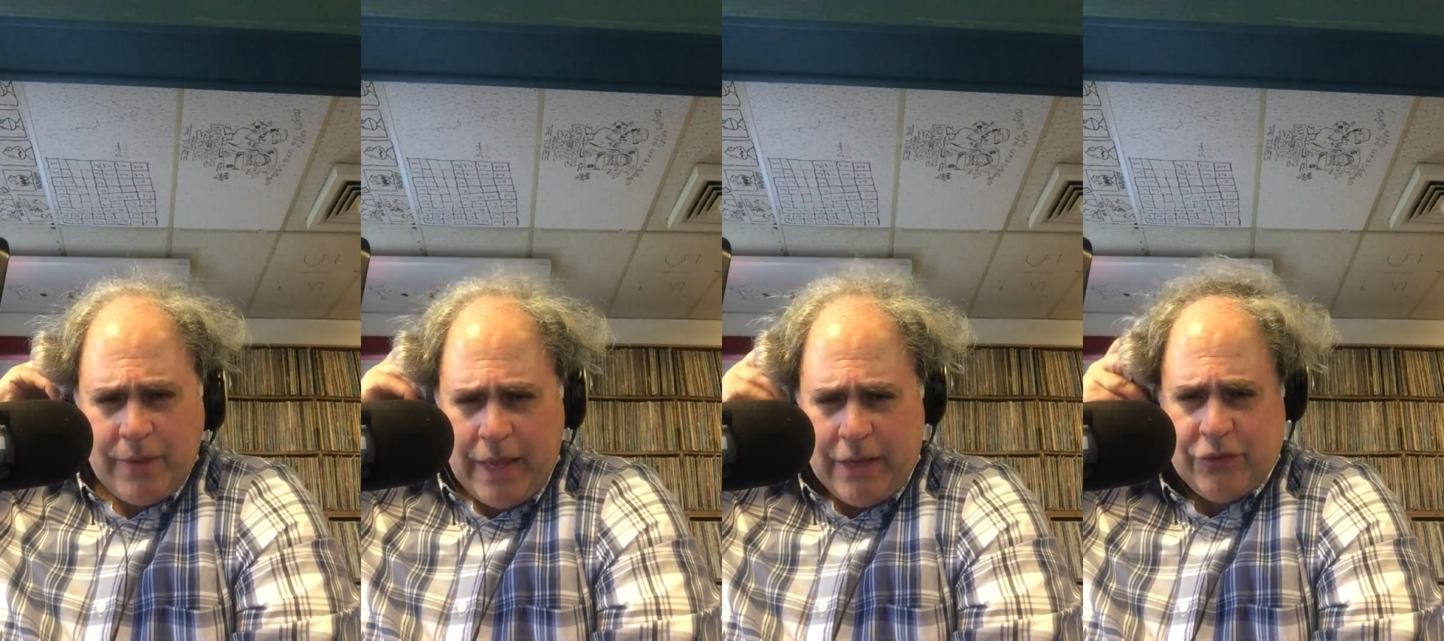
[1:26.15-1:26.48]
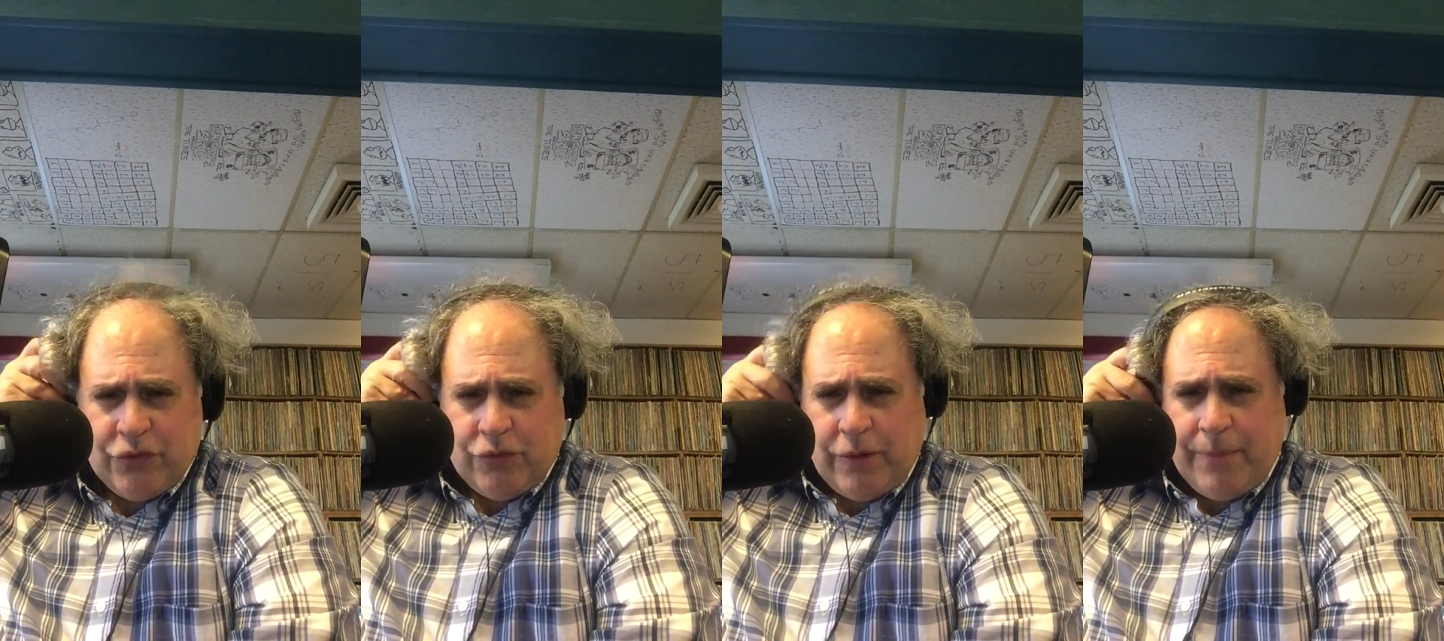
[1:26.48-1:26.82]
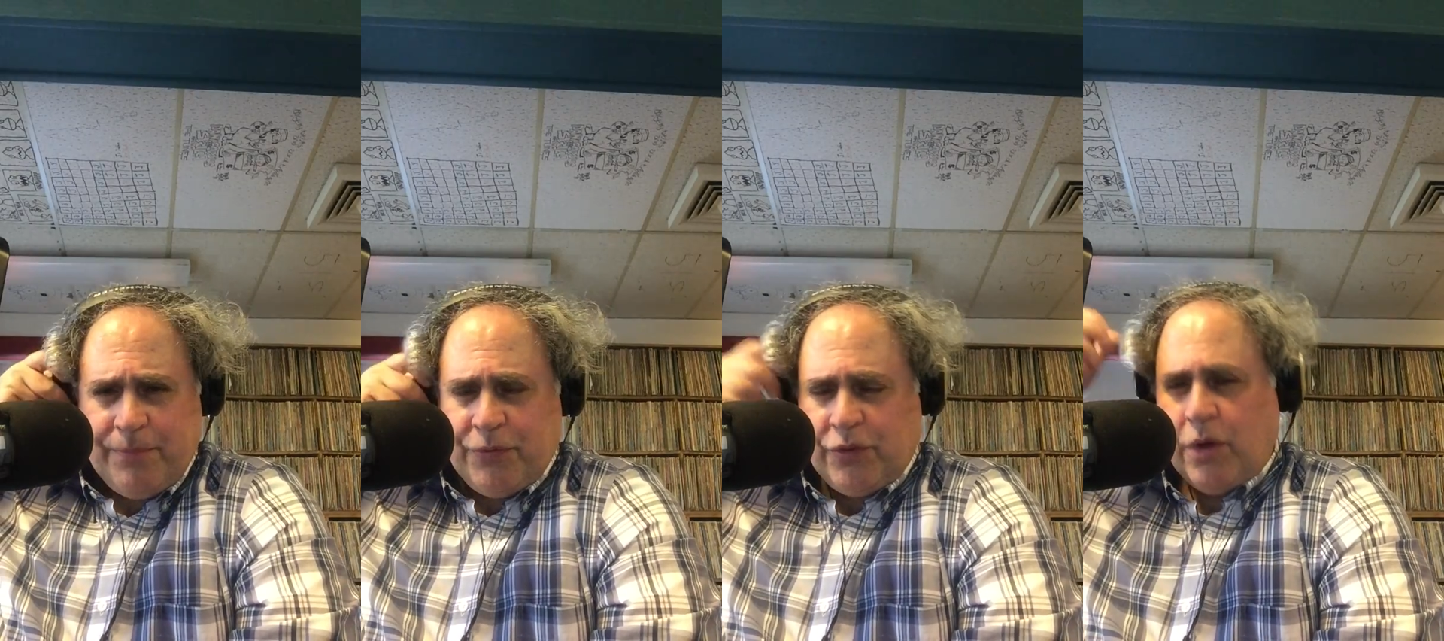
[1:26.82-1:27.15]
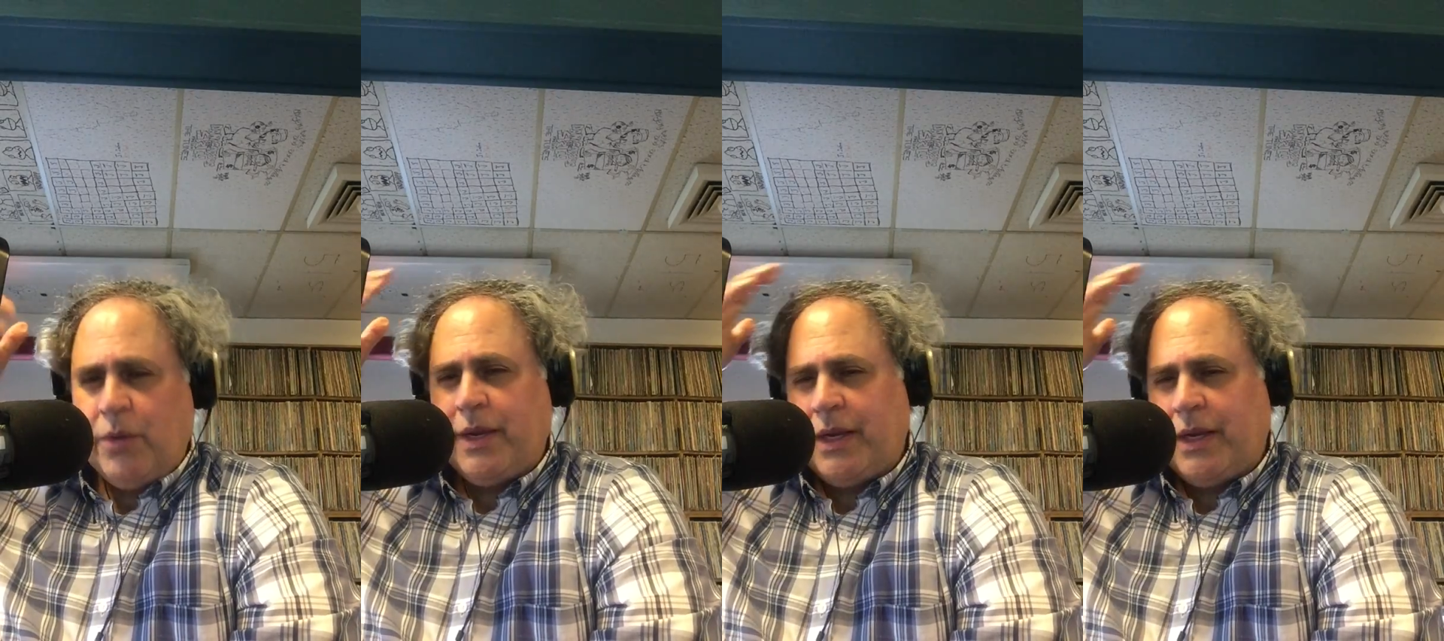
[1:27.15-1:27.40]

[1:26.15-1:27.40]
as Trump so